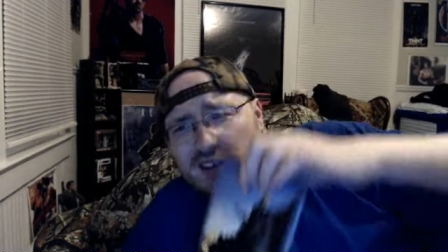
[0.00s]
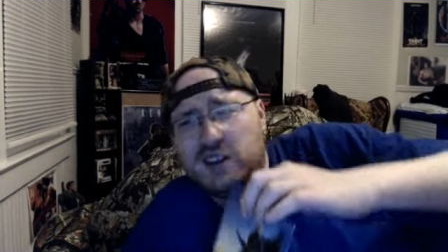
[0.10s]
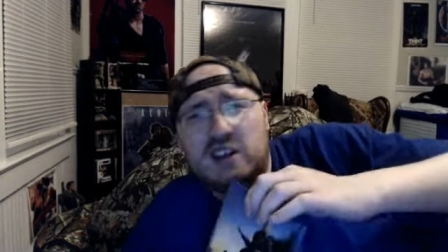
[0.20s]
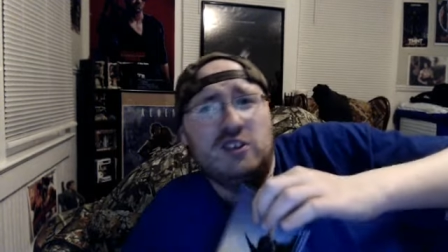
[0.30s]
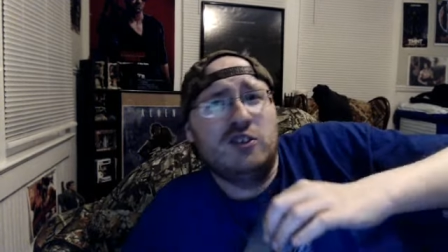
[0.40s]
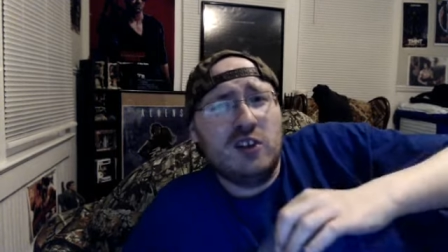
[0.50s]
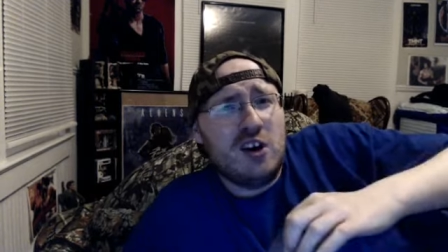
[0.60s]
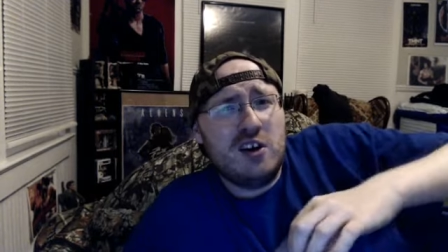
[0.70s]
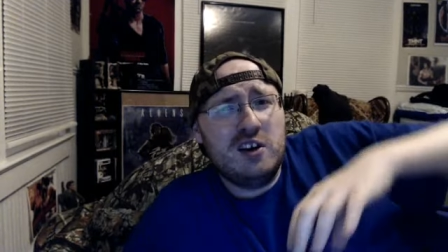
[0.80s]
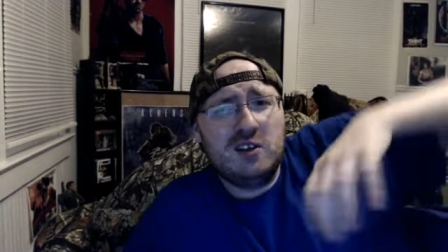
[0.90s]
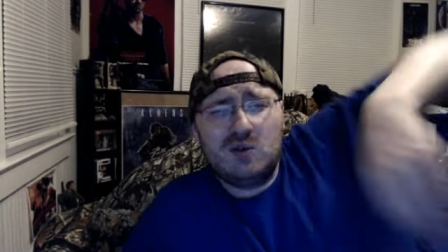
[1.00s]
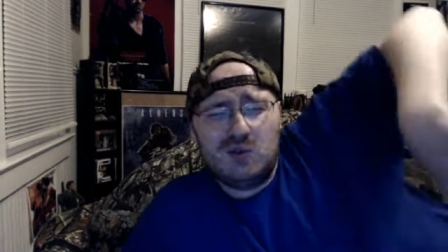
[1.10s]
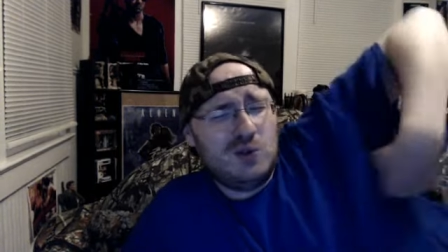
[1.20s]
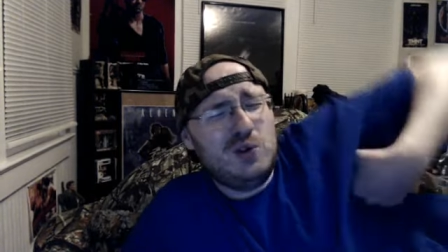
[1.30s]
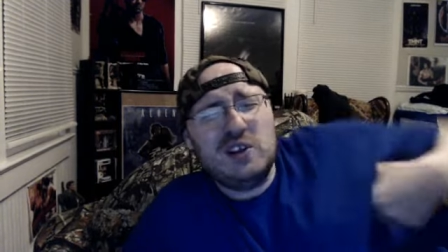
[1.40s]
his son?
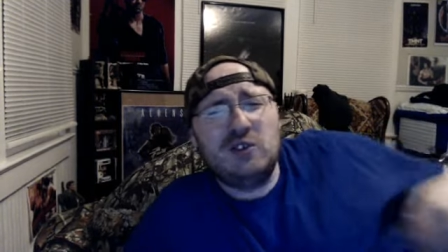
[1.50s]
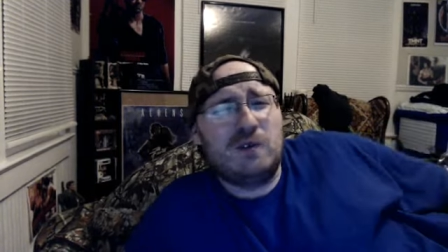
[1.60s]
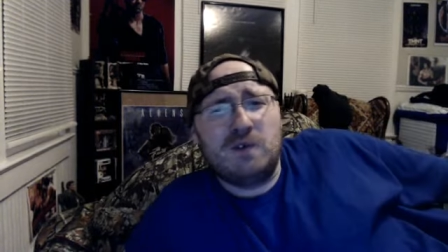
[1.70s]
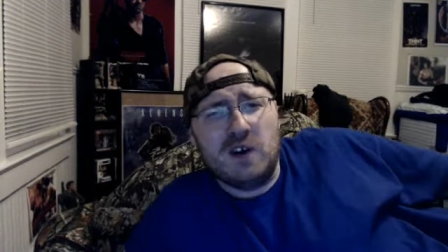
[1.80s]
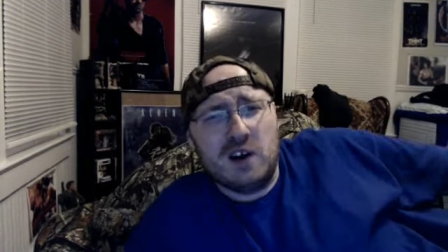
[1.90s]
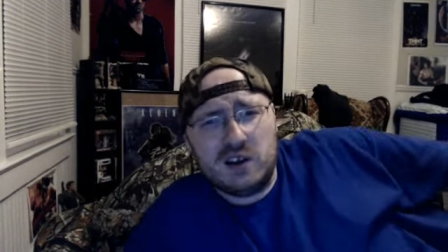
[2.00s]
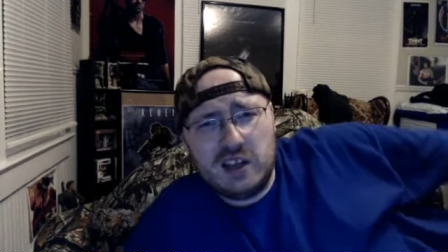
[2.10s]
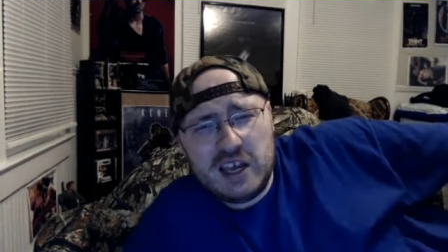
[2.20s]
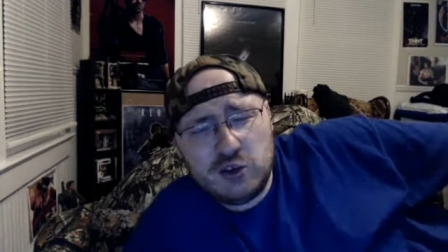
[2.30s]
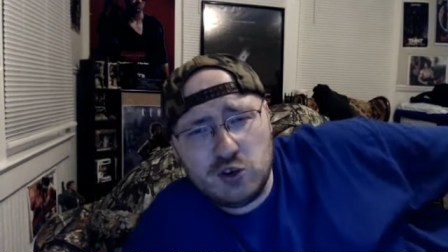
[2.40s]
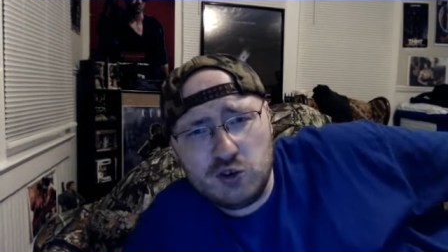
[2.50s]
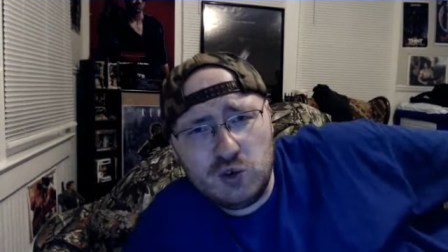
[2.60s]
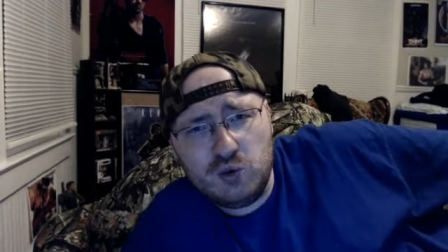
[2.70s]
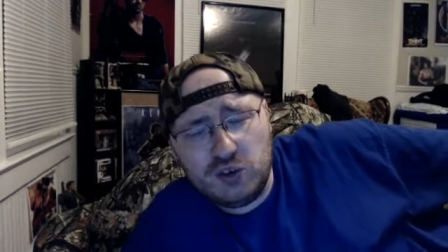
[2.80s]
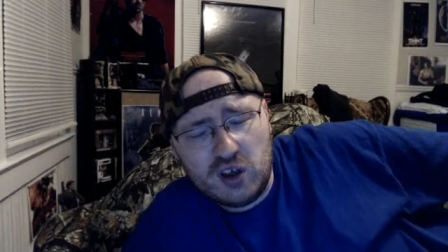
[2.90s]
Who gives a fuck? Hitcher two
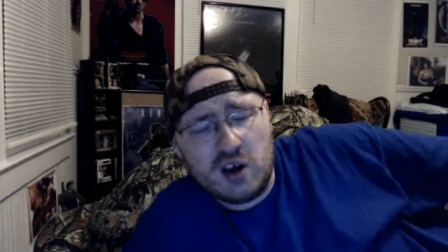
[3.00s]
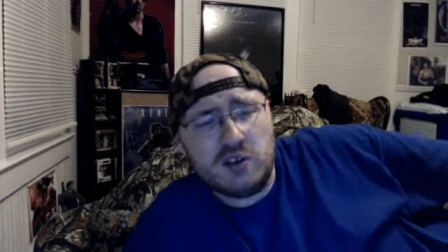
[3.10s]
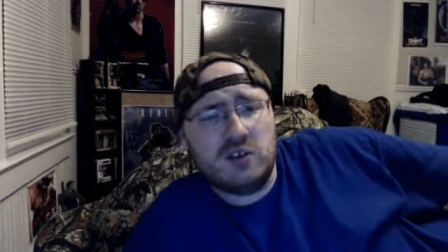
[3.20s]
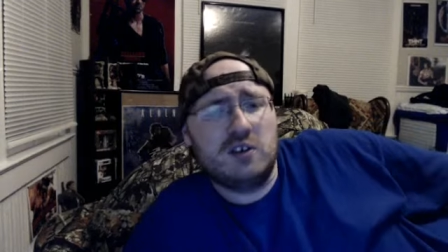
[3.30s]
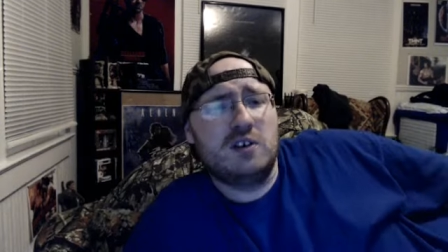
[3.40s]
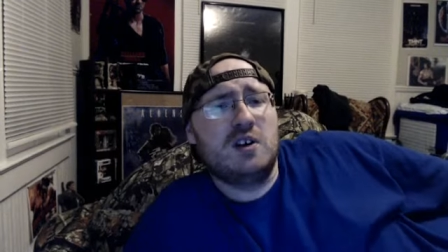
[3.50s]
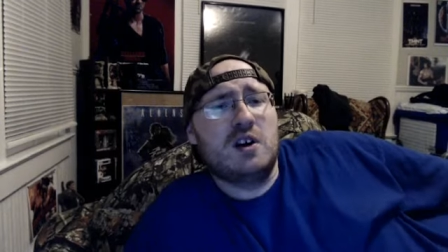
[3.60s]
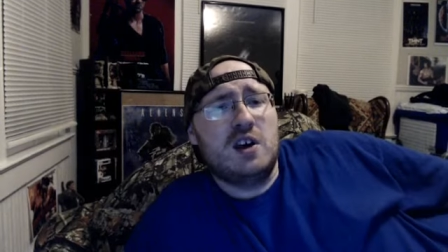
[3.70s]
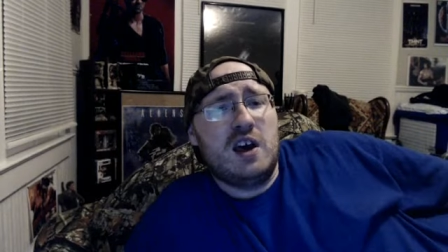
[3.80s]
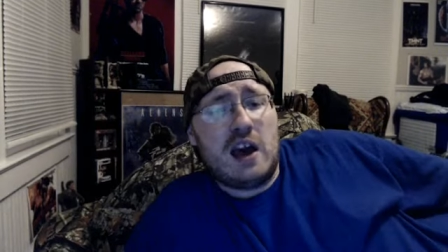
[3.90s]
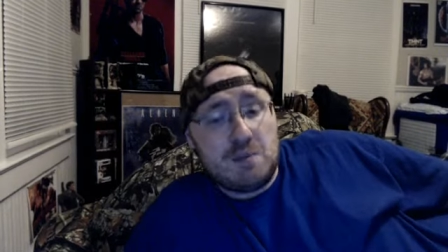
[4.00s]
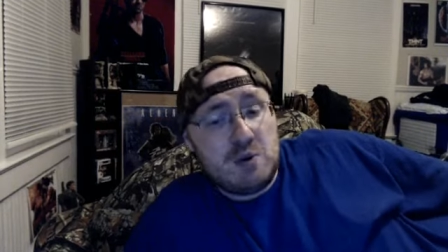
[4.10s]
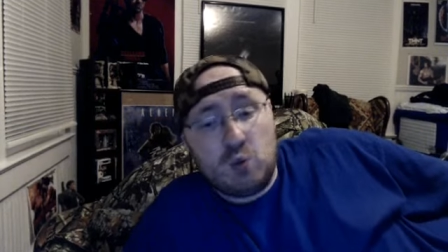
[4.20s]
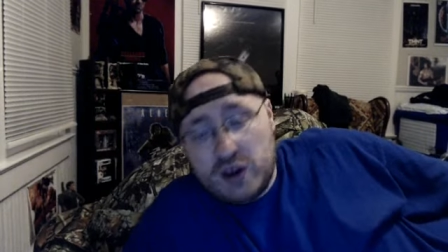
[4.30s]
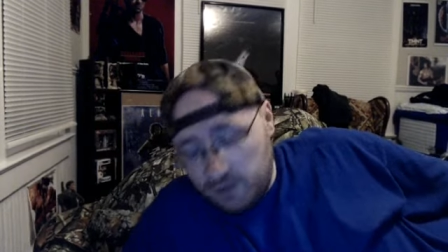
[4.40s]
sucked. I've been
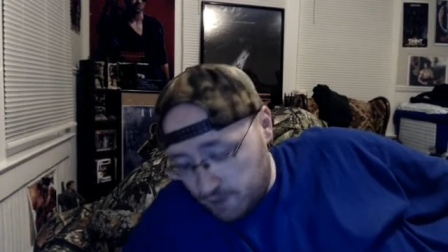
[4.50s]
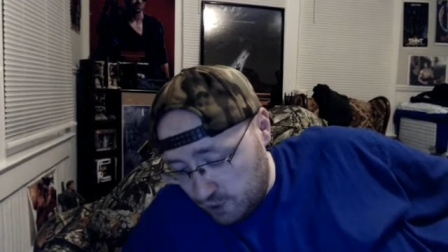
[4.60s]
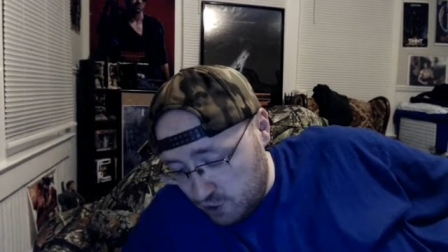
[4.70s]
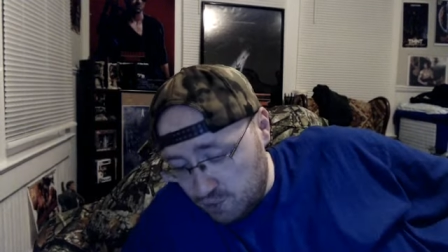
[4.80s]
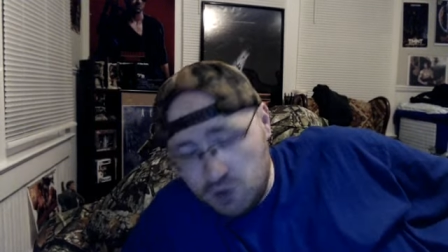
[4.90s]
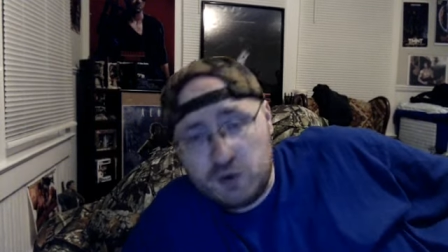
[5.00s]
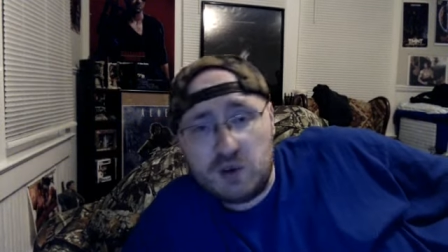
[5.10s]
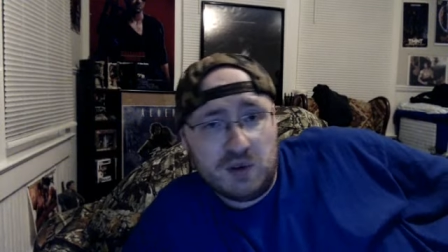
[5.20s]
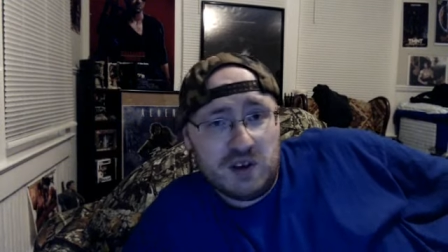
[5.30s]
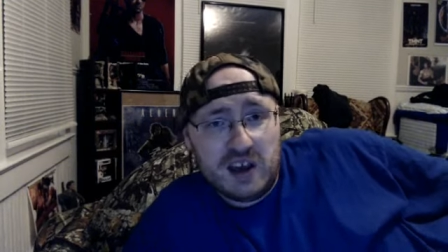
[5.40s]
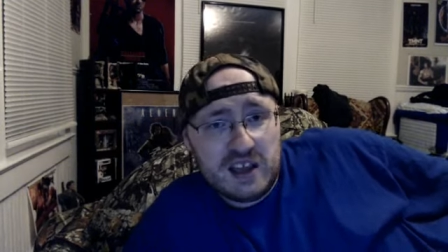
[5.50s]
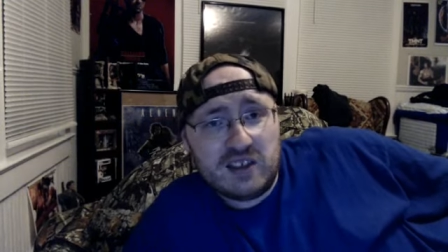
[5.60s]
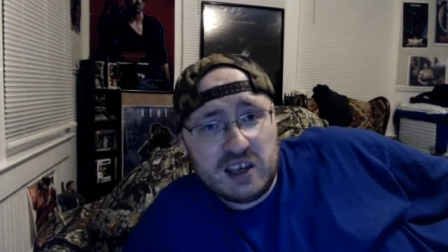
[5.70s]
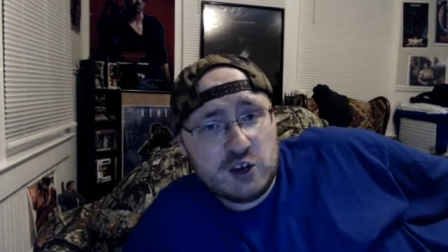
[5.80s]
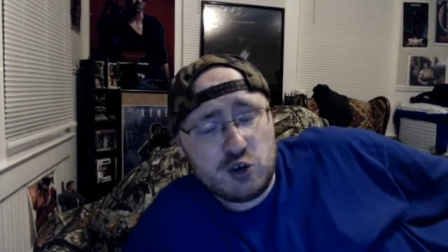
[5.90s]
waiting for a good movie, but it ain't The
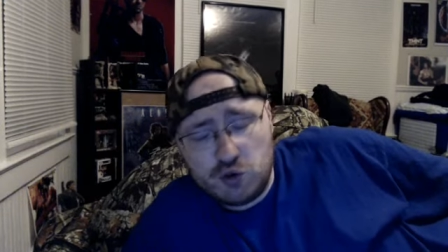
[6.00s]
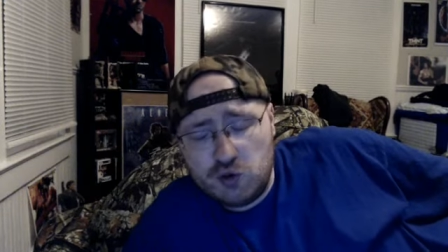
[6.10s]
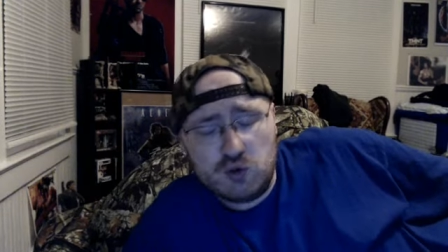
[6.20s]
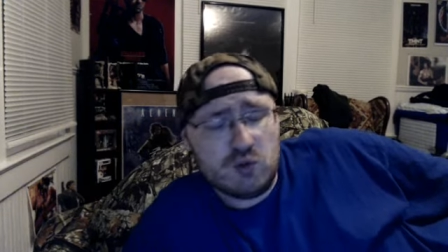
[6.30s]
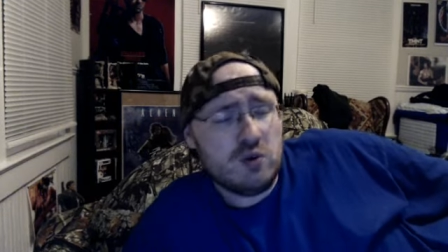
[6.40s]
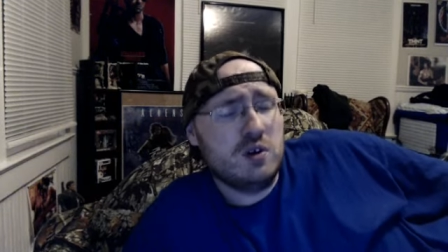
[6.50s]
Hitcher two.